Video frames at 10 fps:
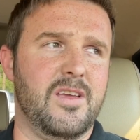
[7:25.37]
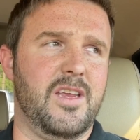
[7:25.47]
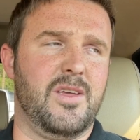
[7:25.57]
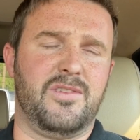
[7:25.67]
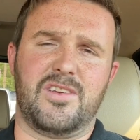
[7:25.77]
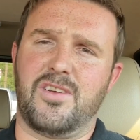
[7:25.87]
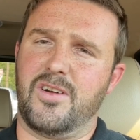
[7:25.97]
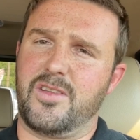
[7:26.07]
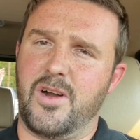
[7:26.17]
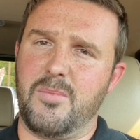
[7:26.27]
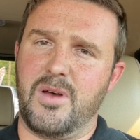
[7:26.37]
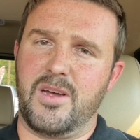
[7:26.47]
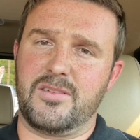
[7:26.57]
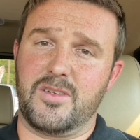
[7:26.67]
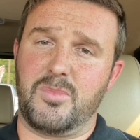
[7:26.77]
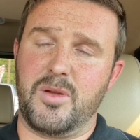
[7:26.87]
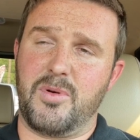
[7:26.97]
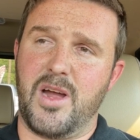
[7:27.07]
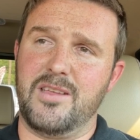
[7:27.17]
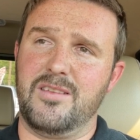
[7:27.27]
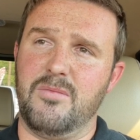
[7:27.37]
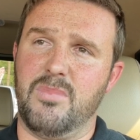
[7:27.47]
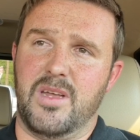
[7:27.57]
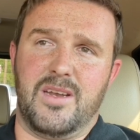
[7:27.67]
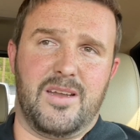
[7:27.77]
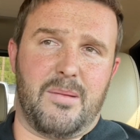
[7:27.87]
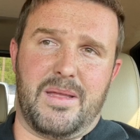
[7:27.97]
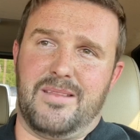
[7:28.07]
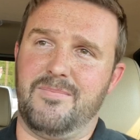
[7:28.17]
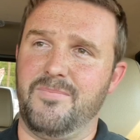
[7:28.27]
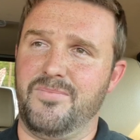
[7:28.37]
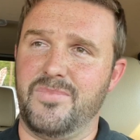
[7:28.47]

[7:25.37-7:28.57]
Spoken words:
You know, $630 is pretty pricey, but I mean,